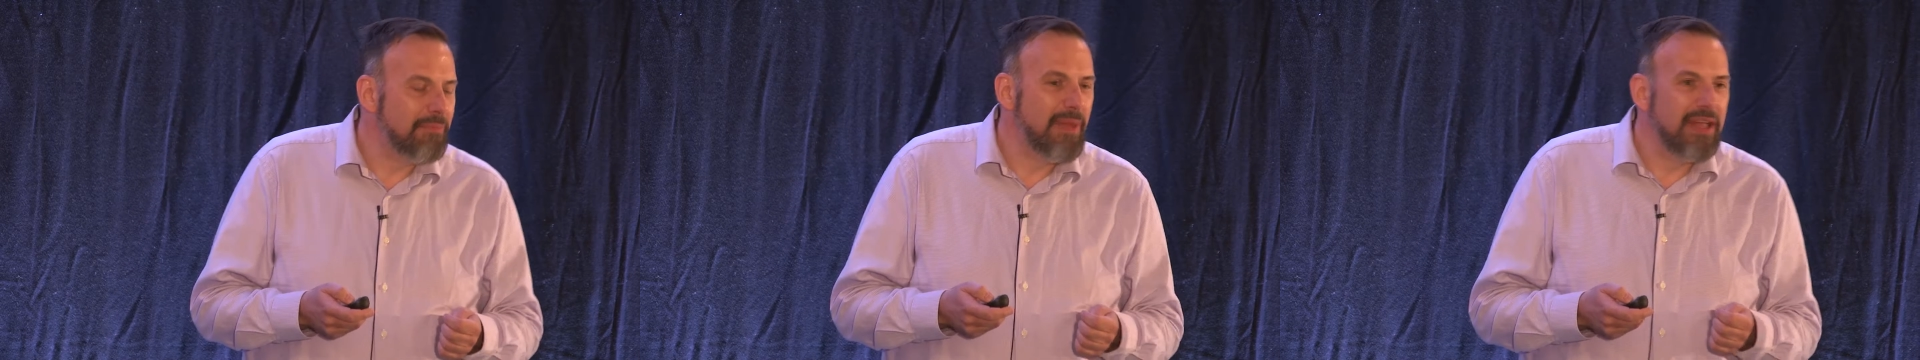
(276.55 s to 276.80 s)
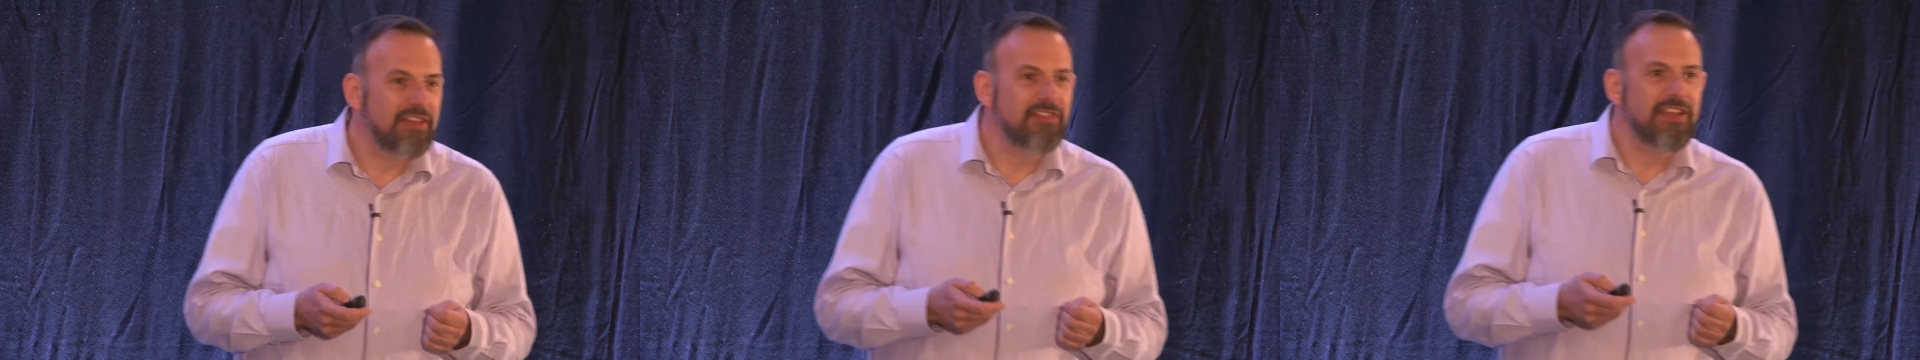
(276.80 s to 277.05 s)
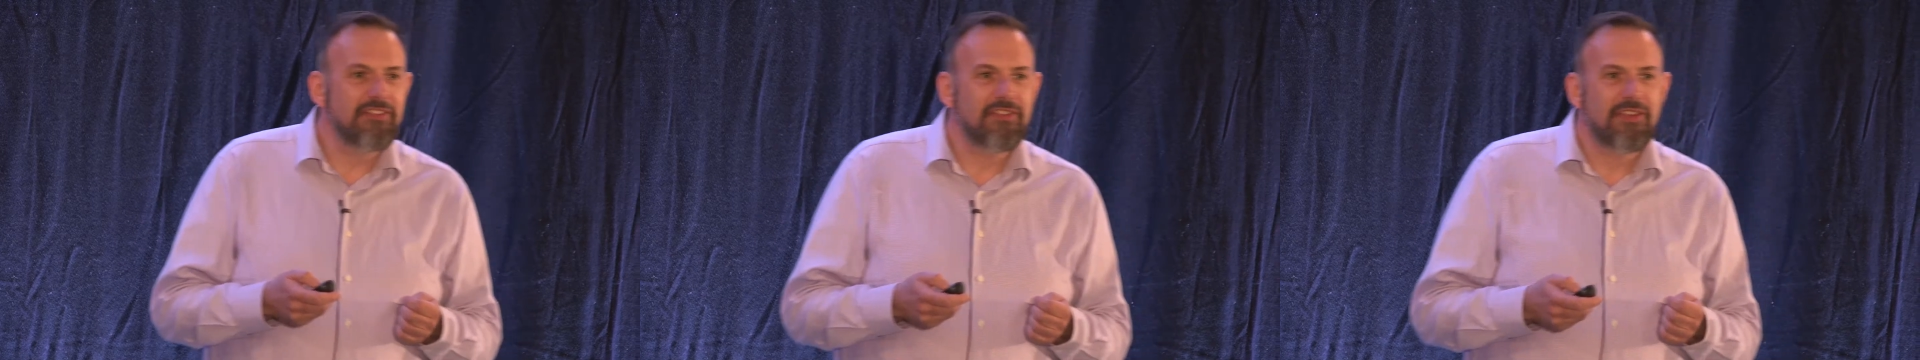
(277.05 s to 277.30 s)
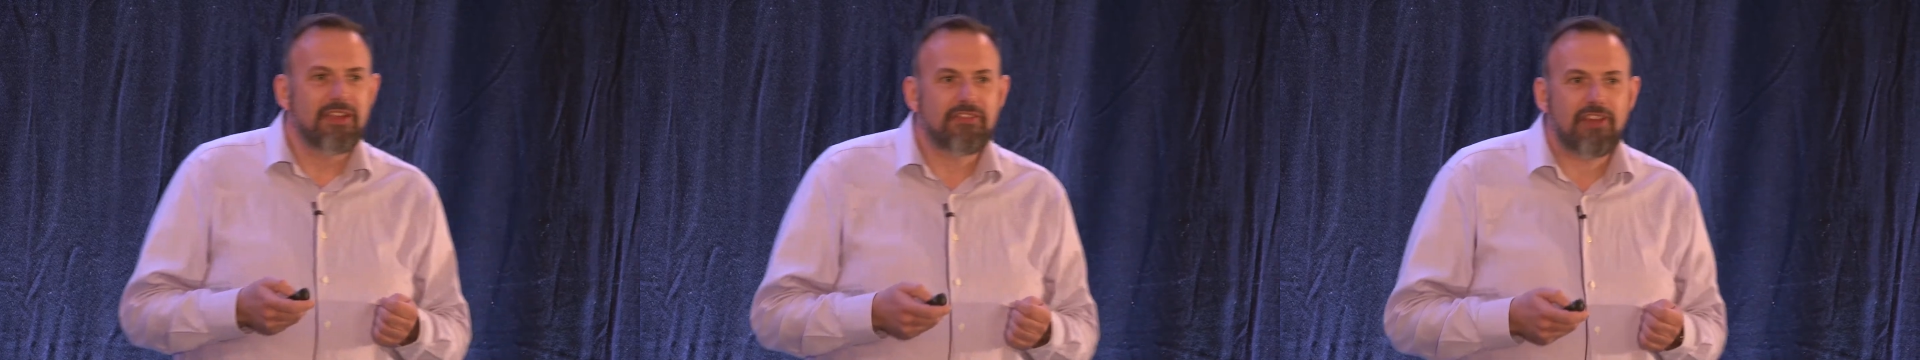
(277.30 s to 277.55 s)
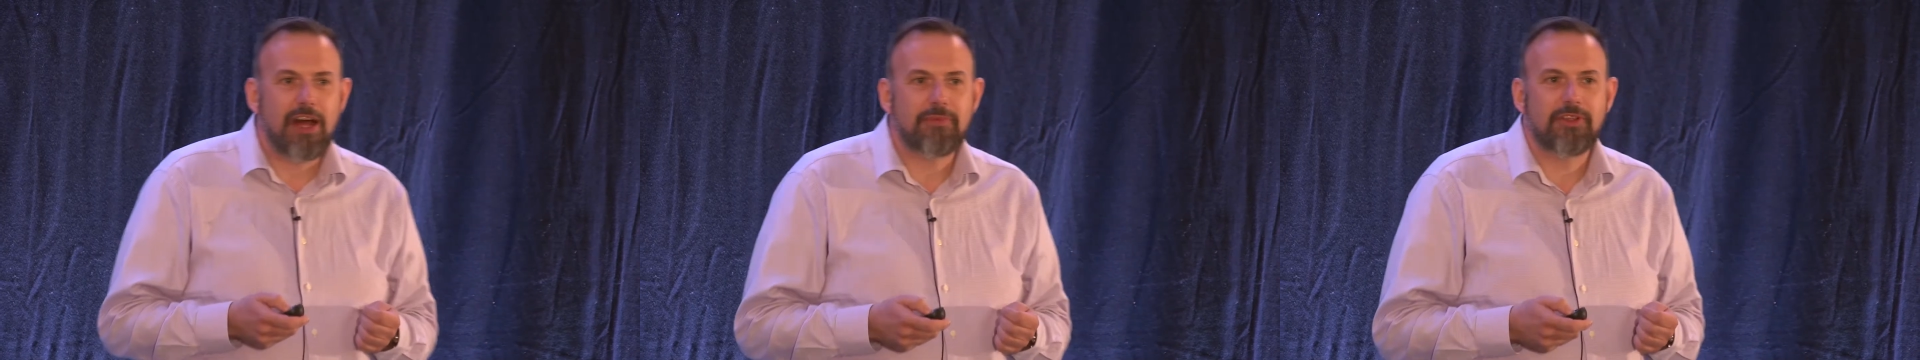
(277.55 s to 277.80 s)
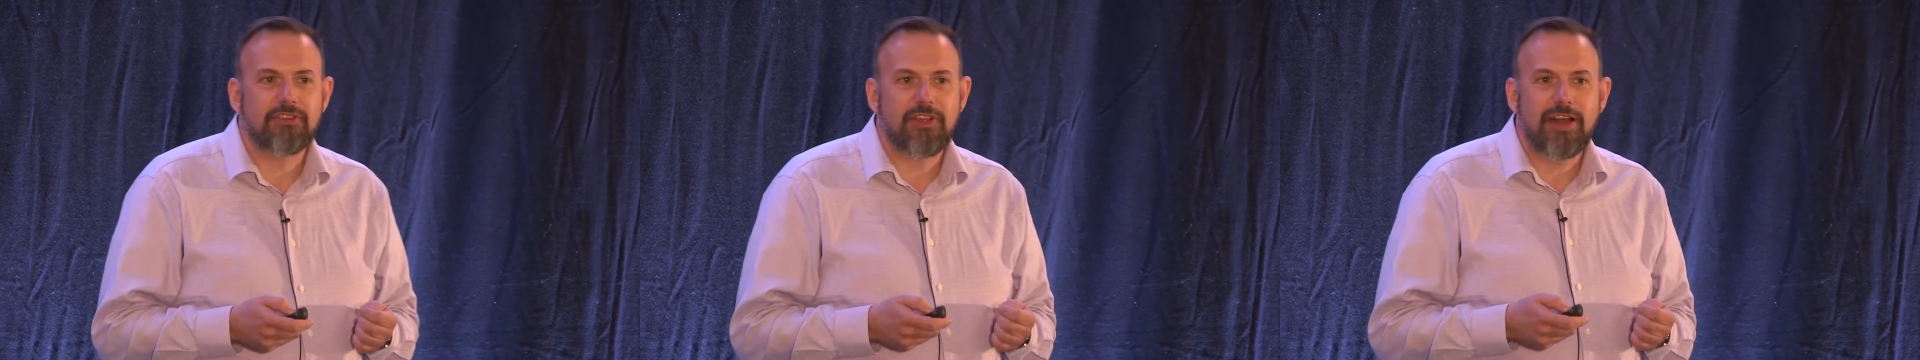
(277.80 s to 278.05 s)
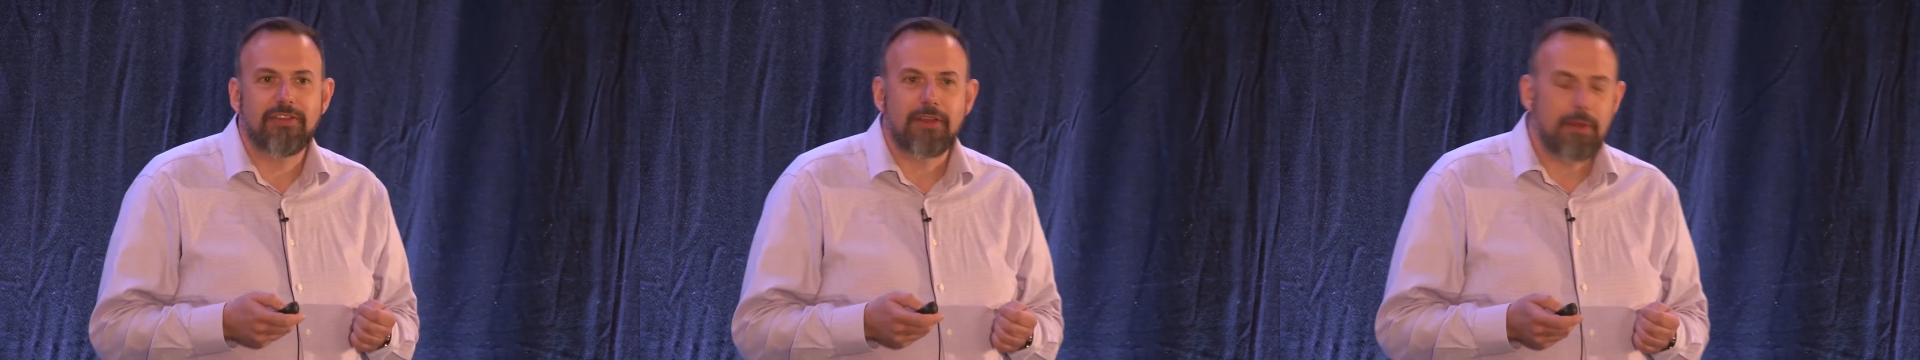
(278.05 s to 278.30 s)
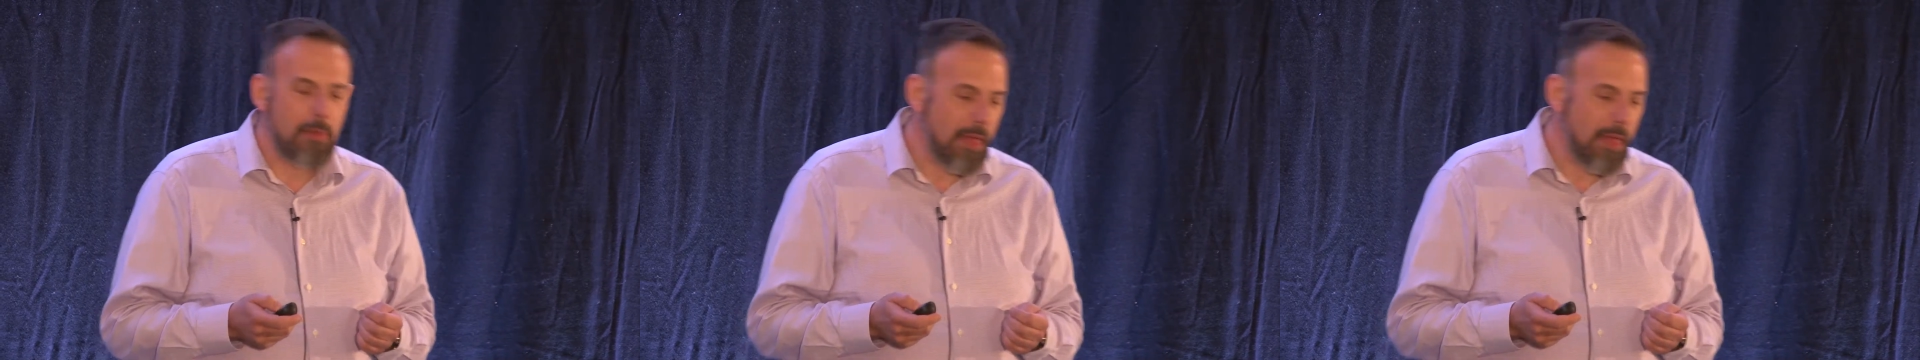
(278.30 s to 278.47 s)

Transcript: makes these times exciting.